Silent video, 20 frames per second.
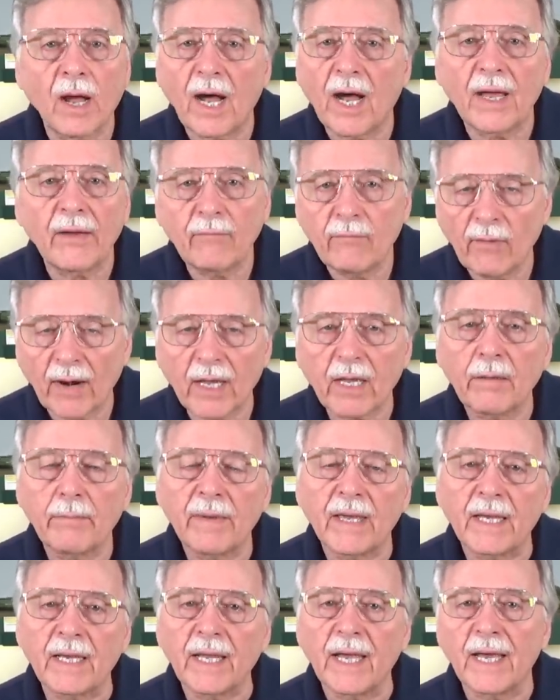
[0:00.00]
I
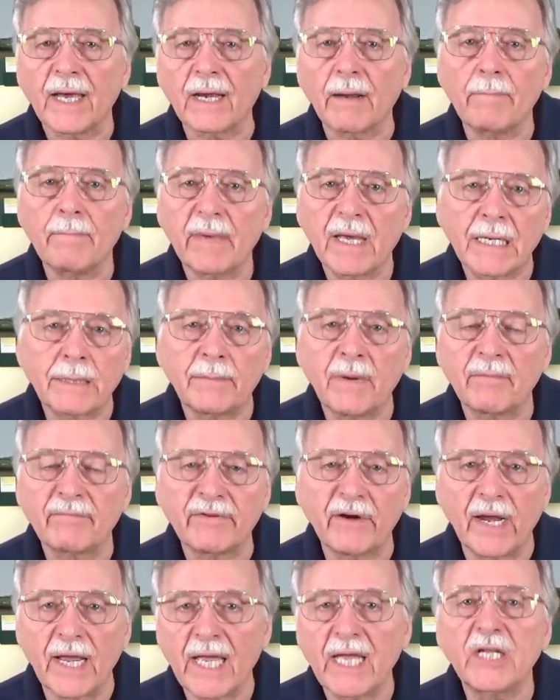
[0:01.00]
recommend at a minimum
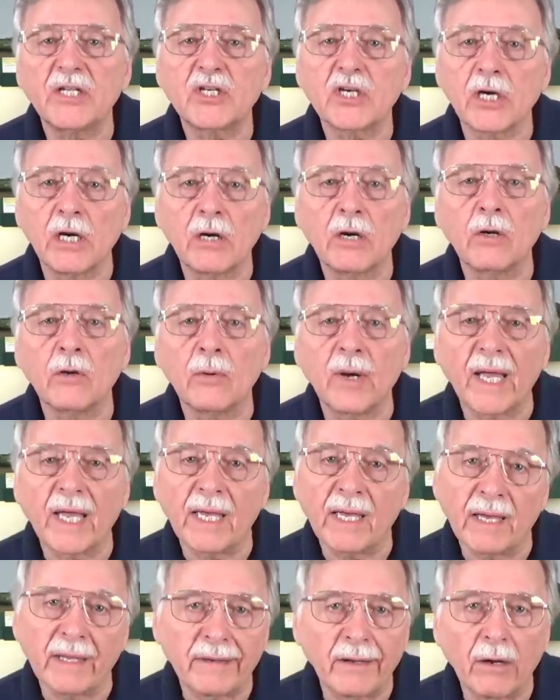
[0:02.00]
for HO
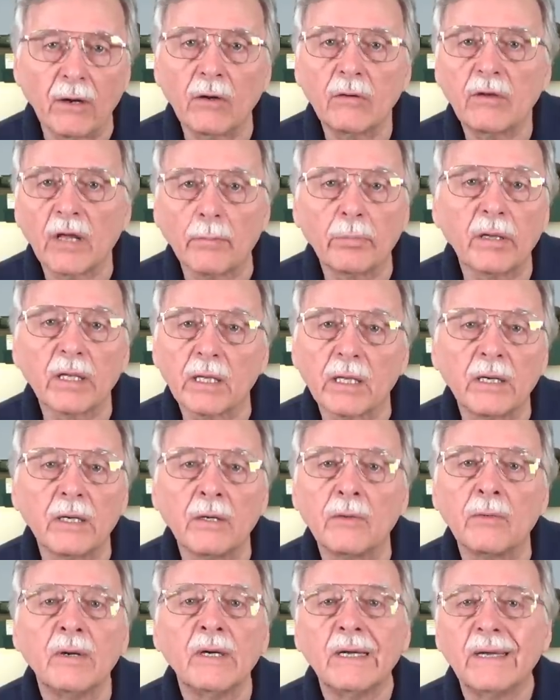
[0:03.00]
and
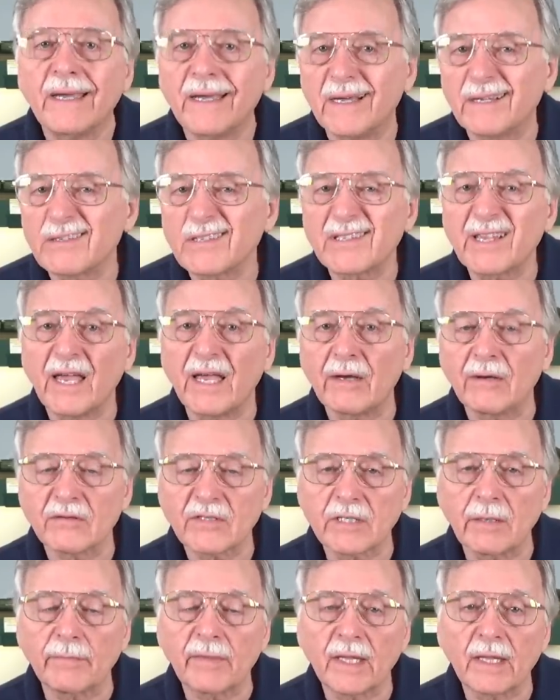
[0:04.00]
OOO, S scale,
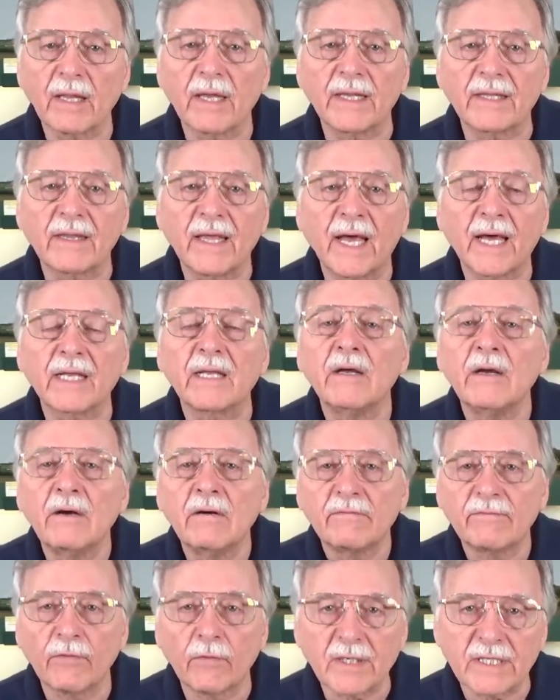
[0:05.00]
something like that,
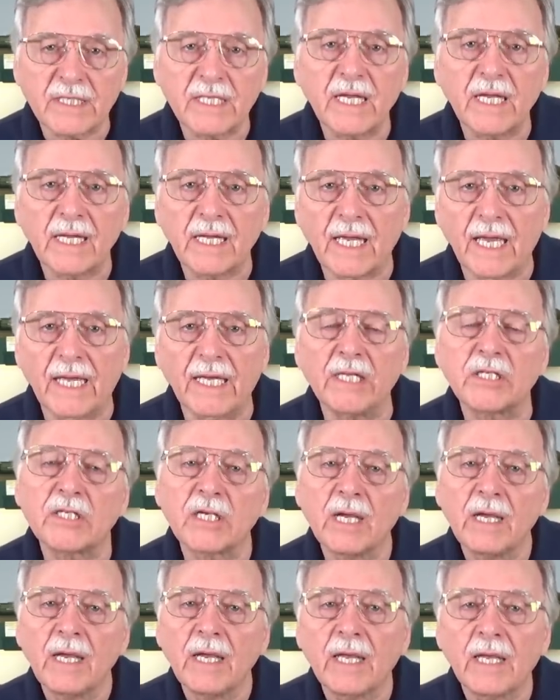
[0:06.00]
14 gauge,
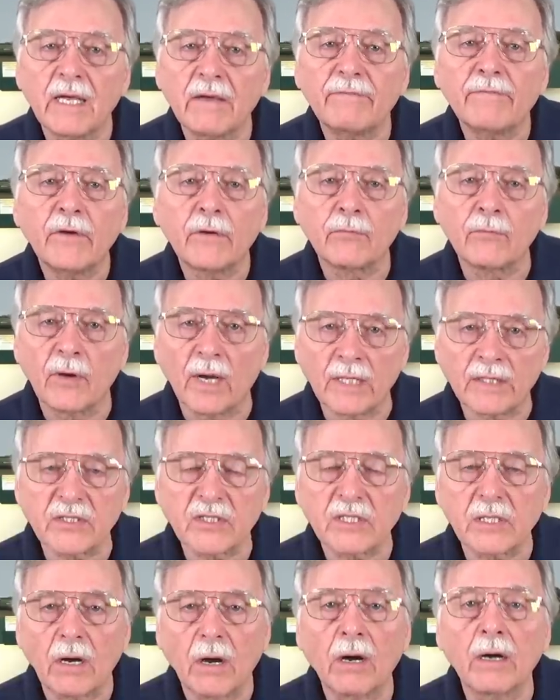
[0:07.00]
if your
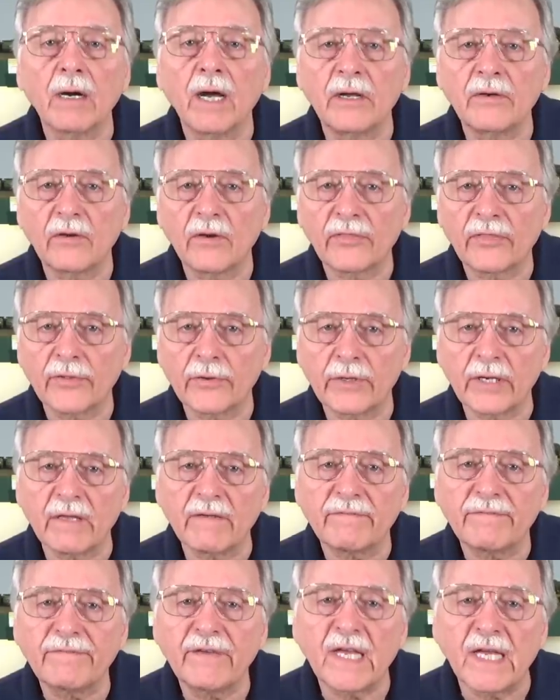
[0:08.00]
runs are under 30
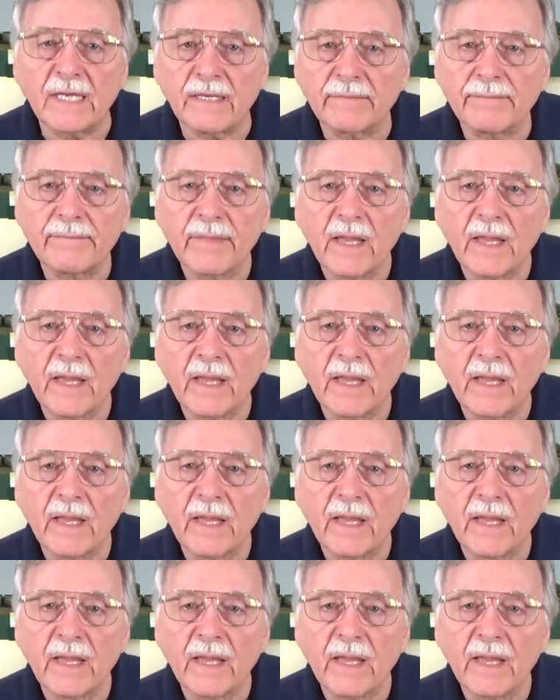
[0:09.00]
feet.